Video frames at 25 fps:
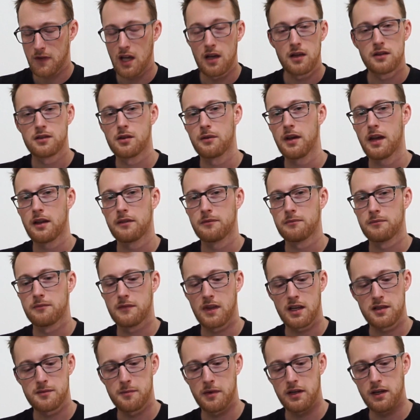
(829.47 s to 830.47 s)
So yeah,
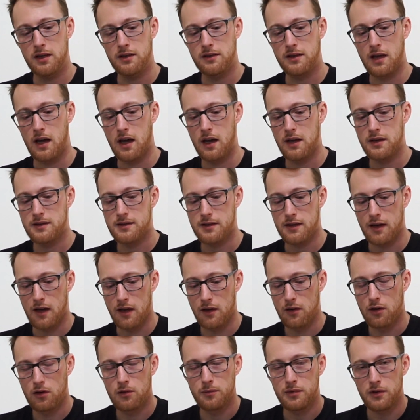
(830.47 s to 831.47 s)
that's been it guys. I
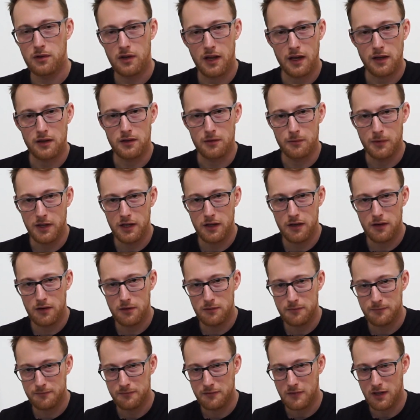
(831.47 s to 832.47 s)
hope you liked the
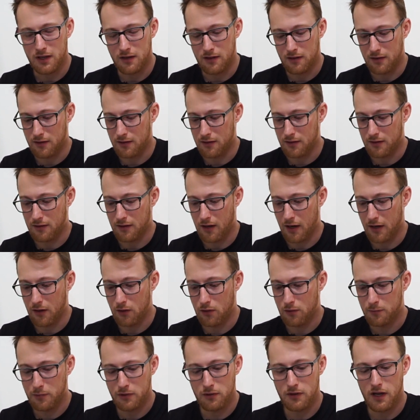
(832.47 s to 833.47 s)
video. I
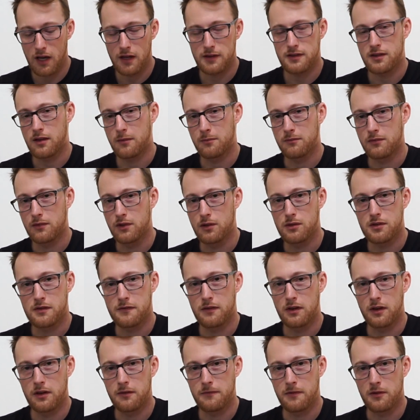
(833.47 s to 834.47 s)
hope you got some
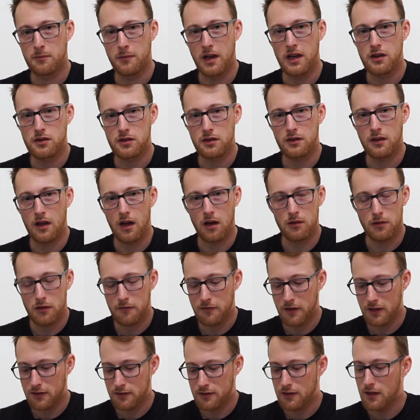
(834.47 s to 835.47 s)
useful information out of
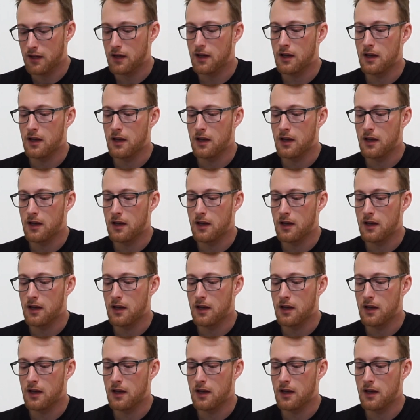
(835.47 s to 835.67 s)
it.